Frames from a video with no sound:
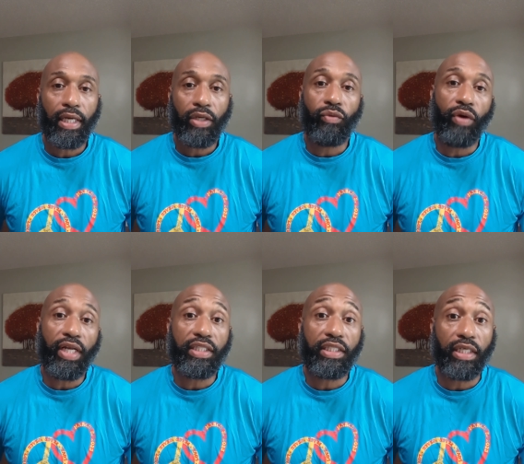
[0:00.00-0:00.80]
you
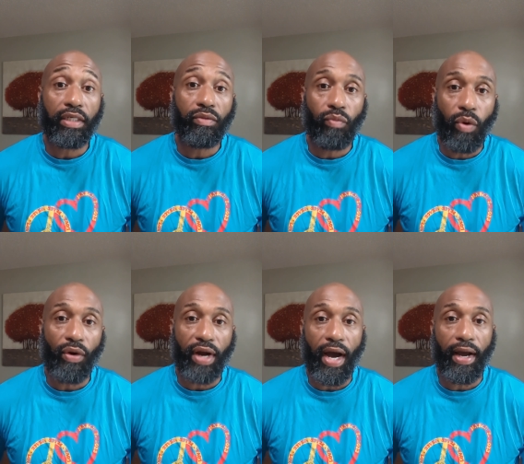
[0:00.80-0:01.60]
really shouldn't
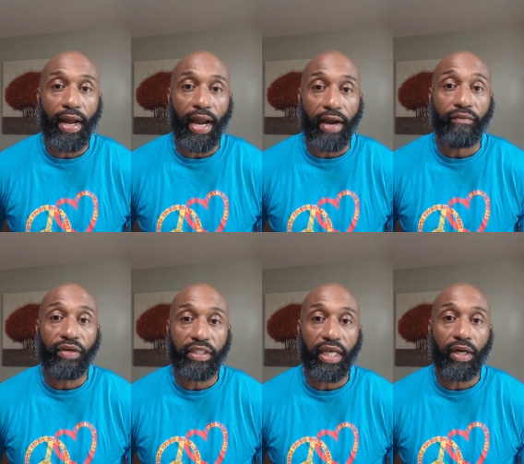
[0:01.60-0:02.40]
work out
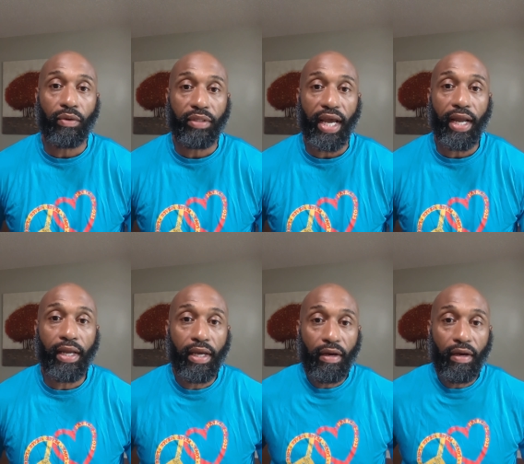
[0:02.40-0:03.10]
every single day.